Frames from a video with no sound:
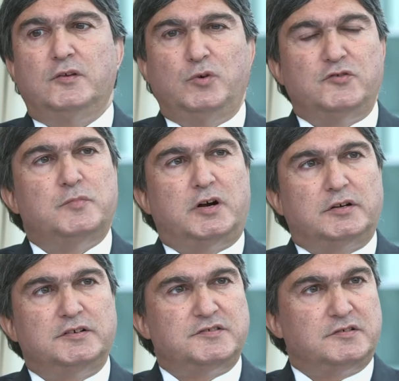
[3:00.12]
in which
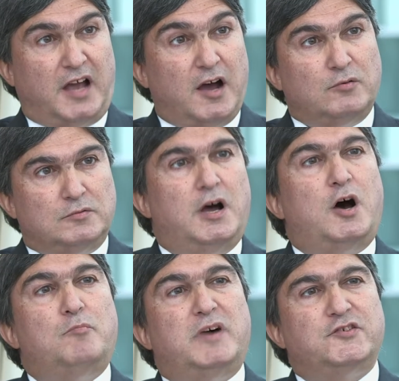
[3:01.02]
markets, how
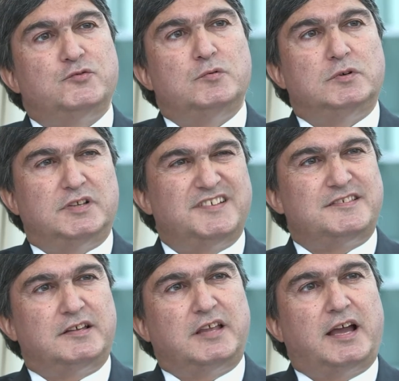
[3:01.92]
much we want.
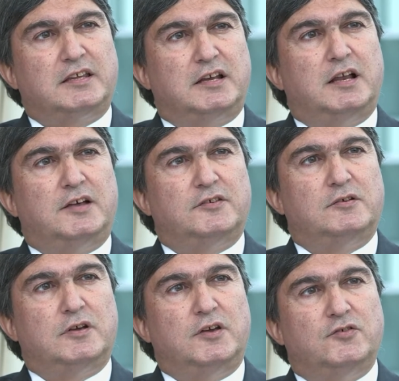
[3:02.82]
That's the tactical asset
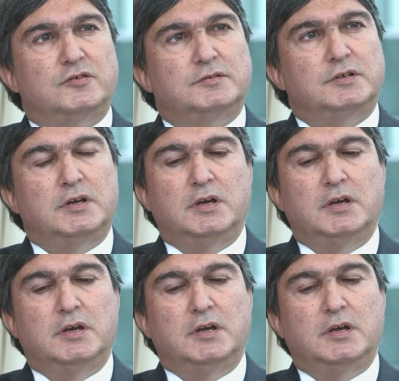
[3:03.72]
allocation. Mm-hmm.